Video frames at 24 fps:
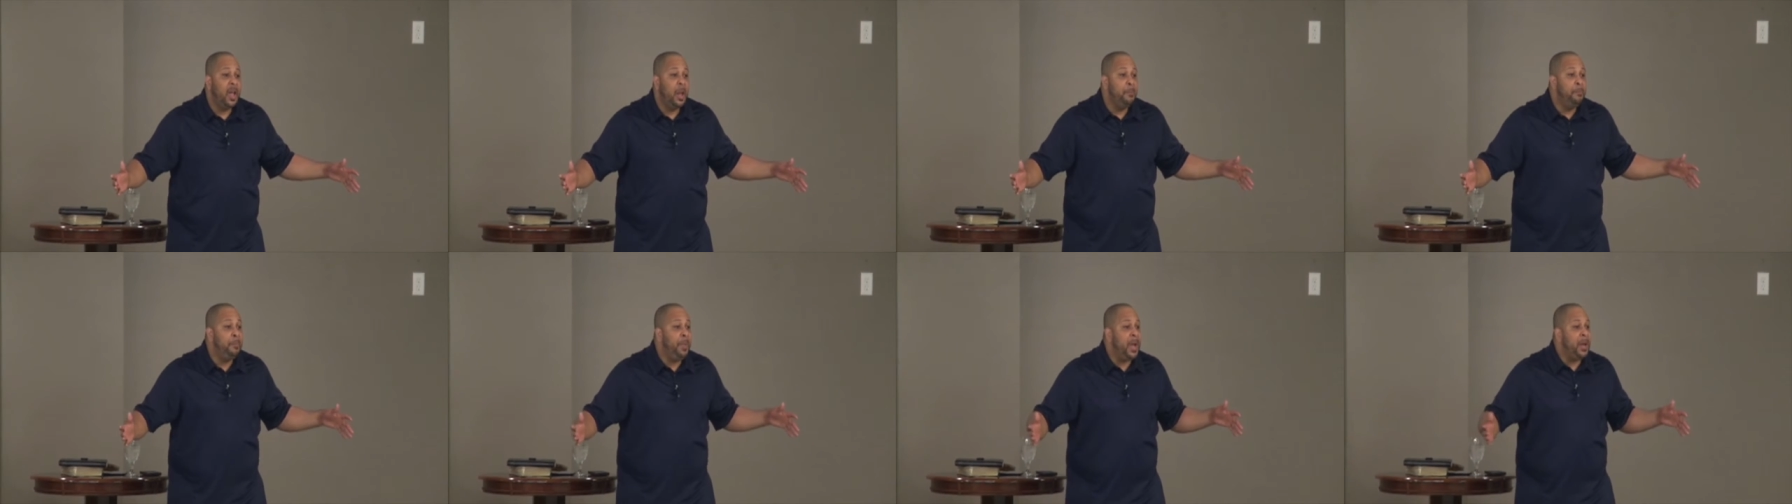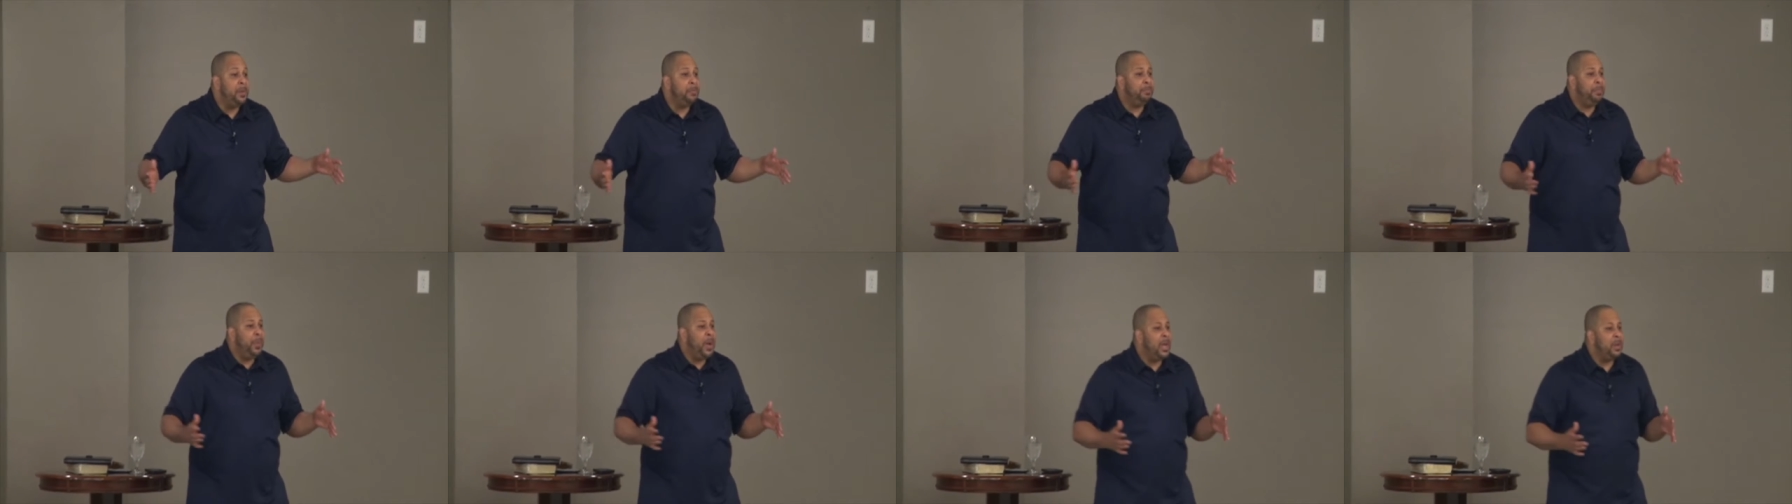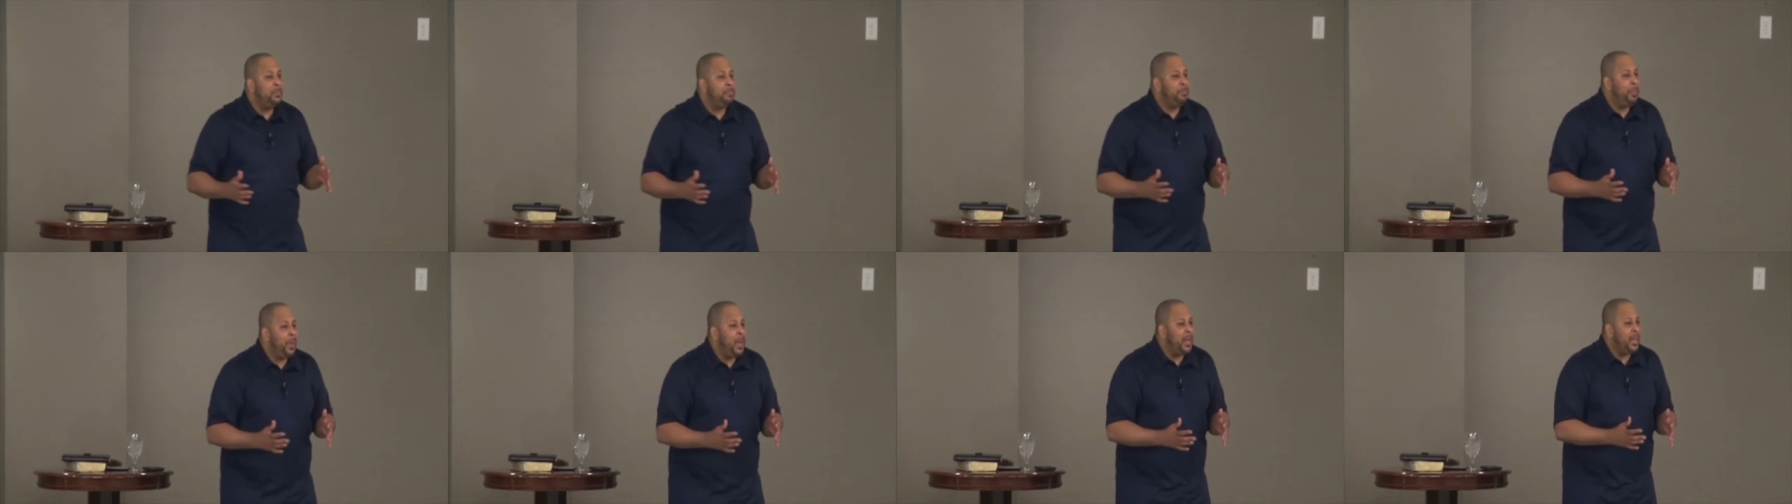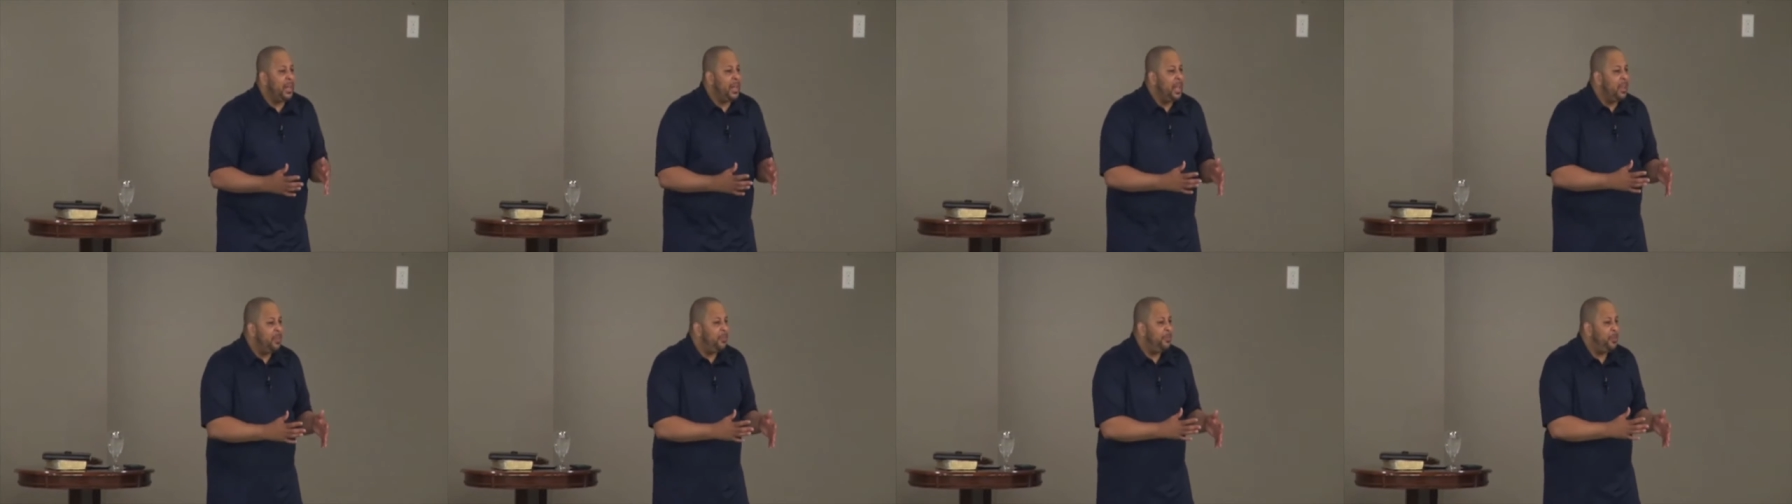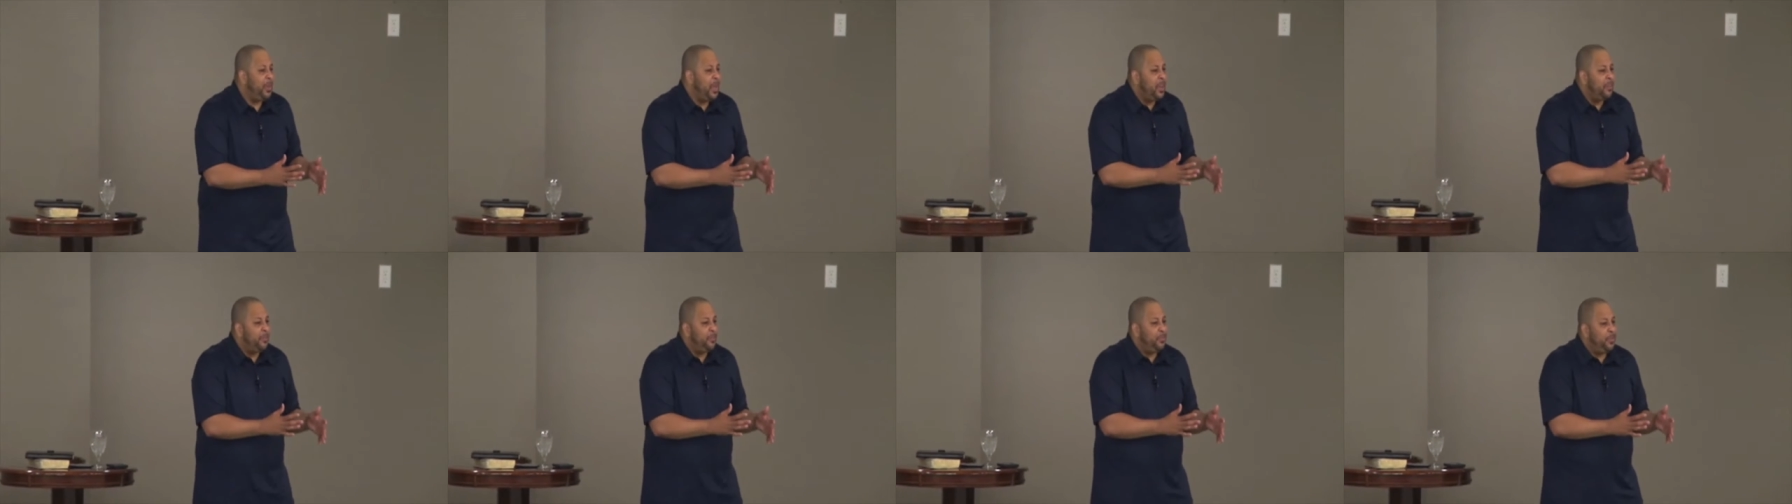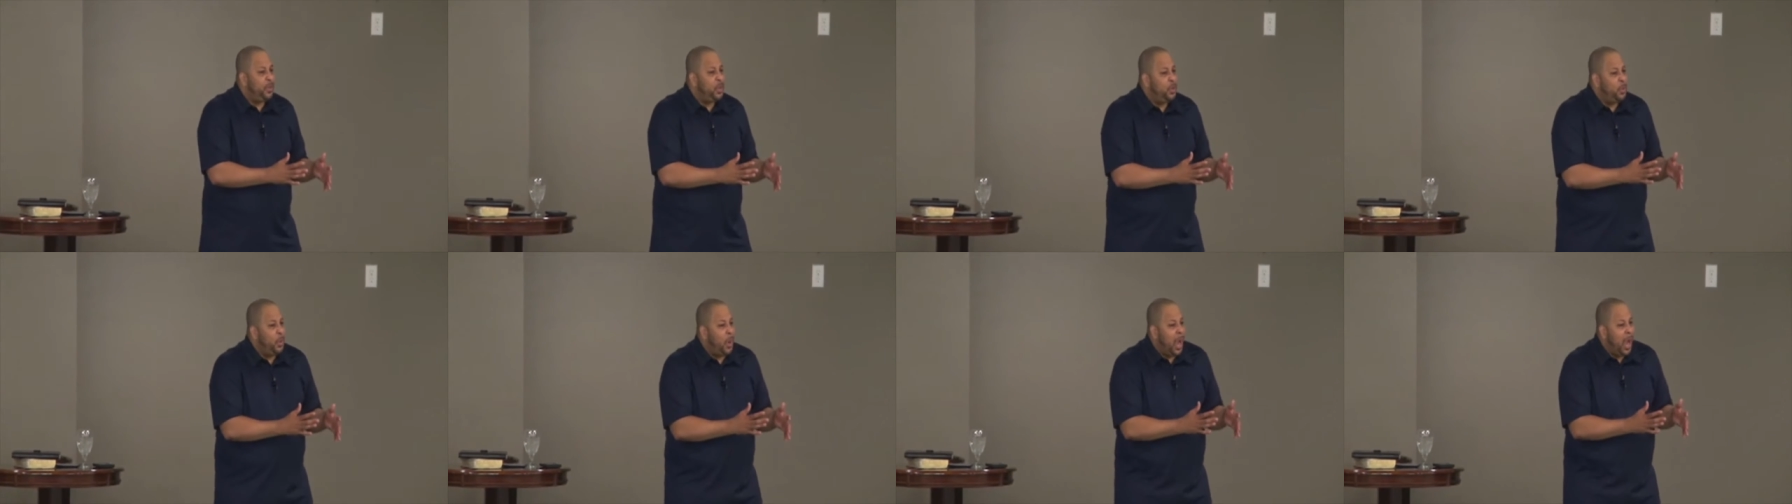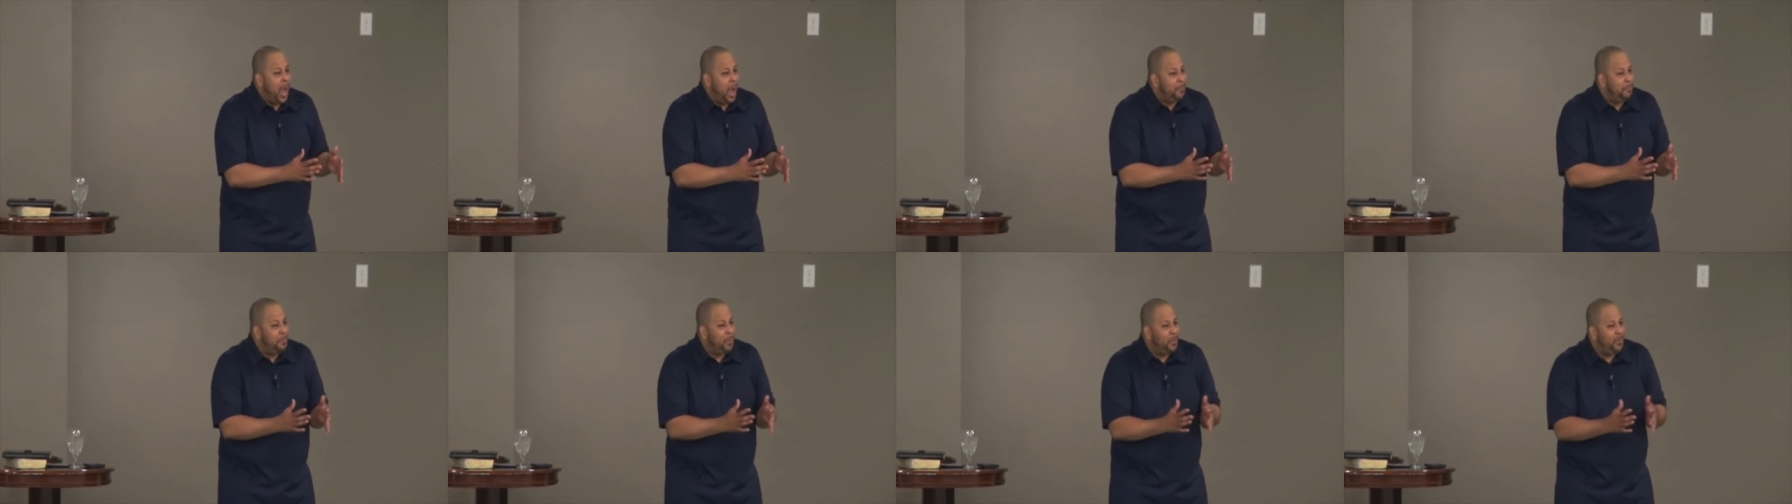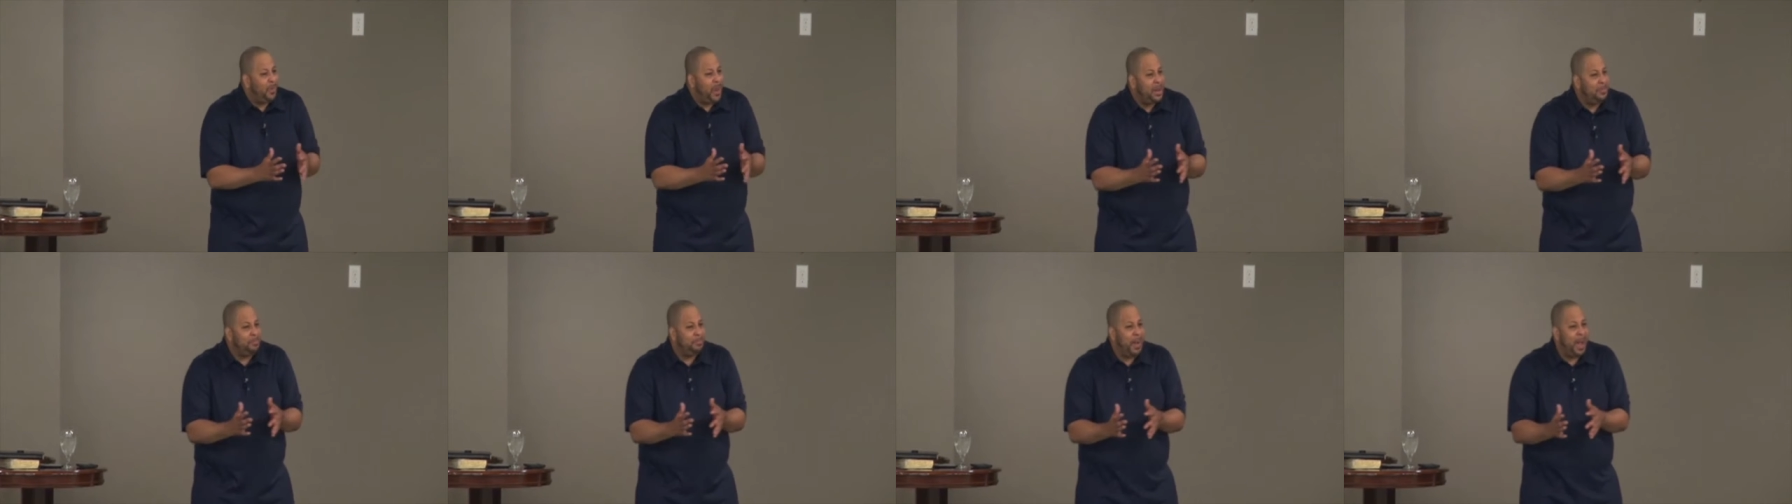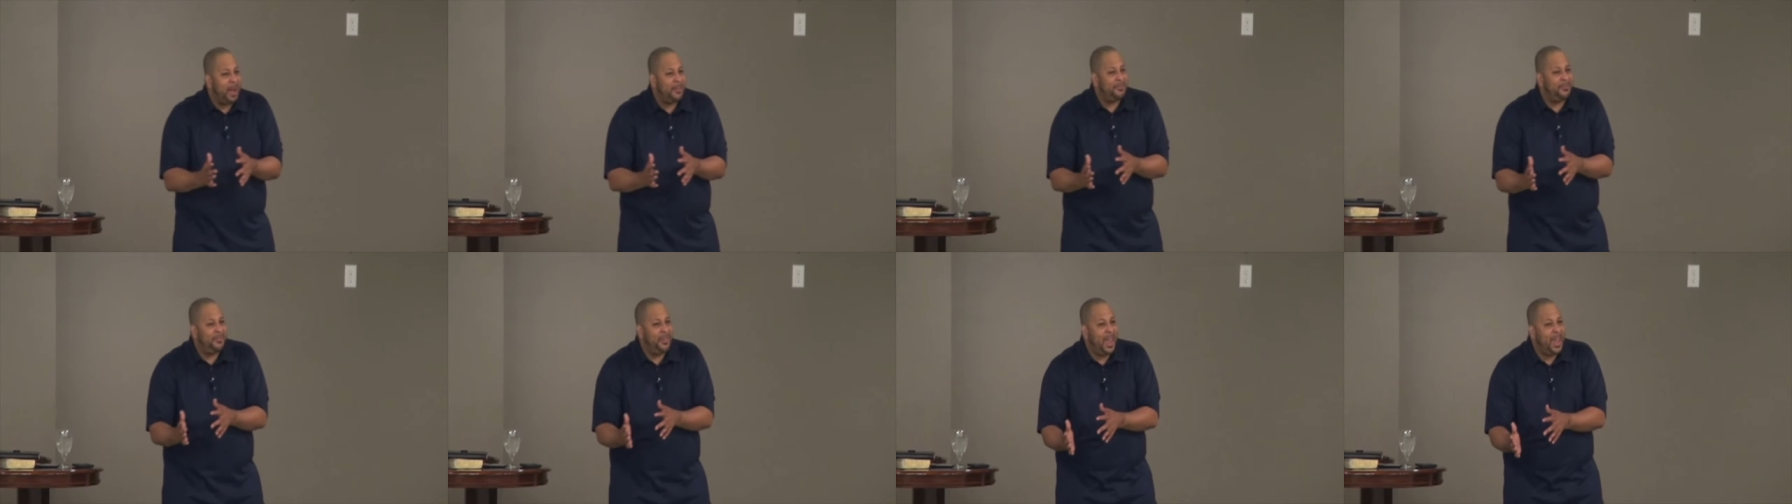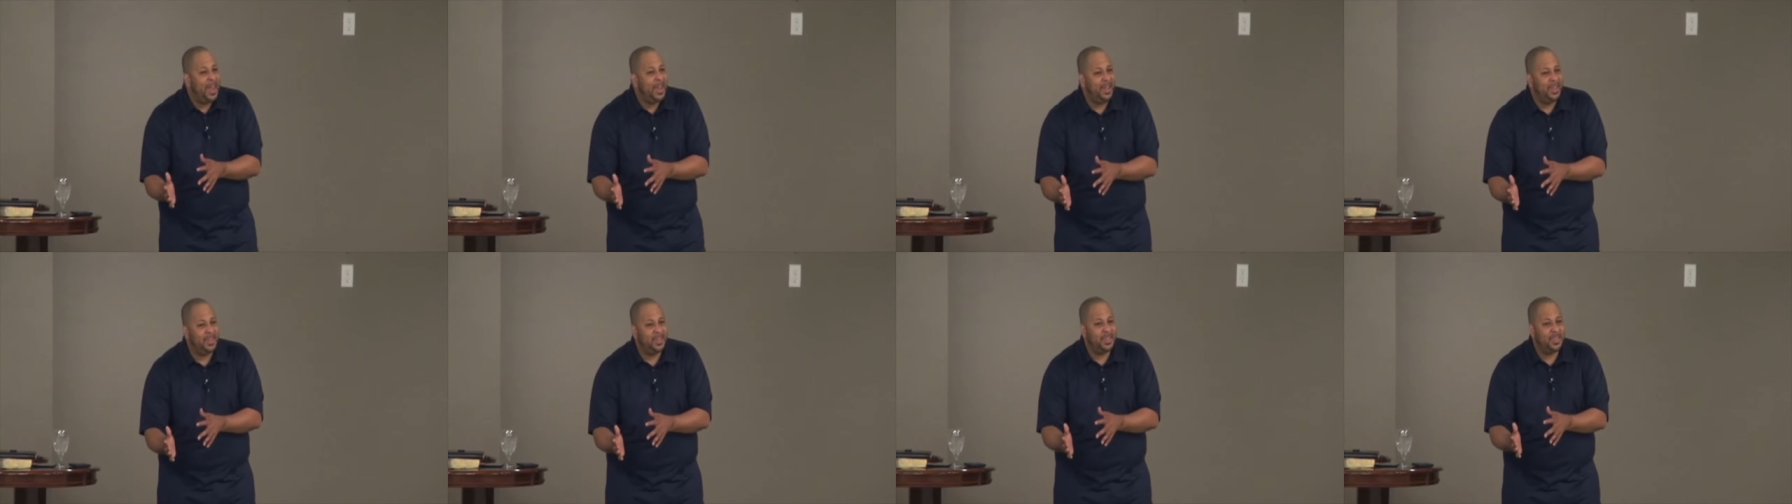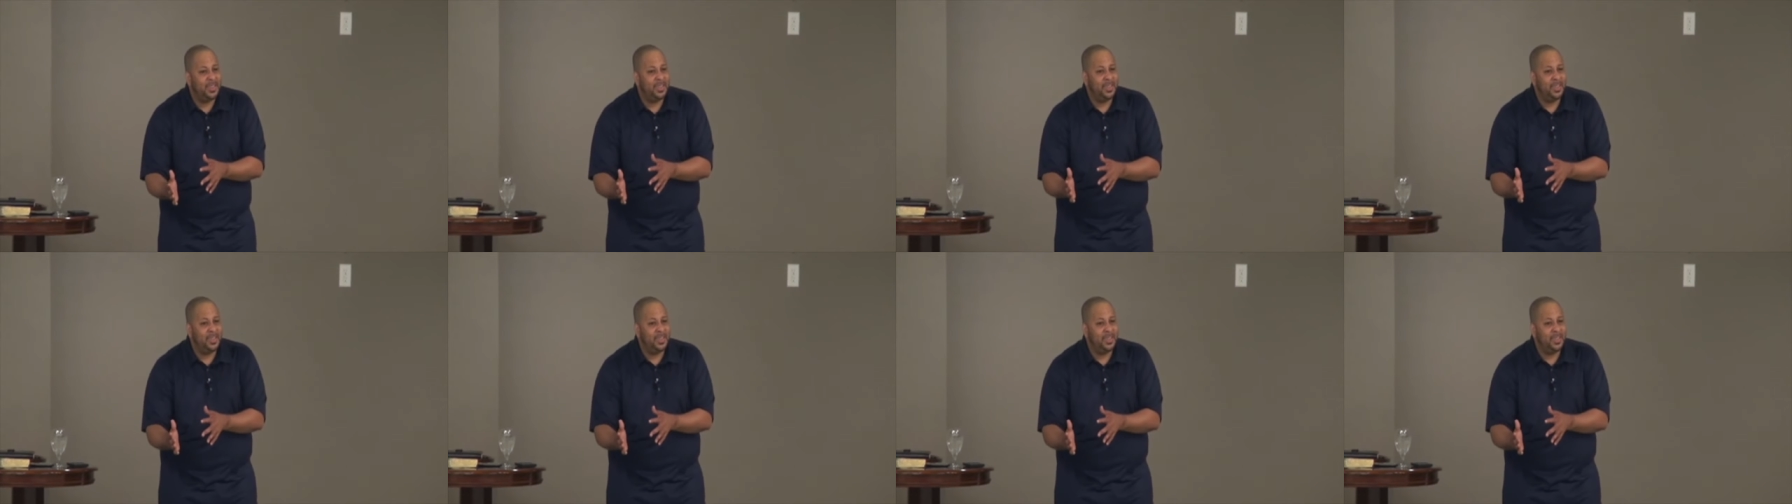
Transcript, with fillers: But but but if if you operate by faith,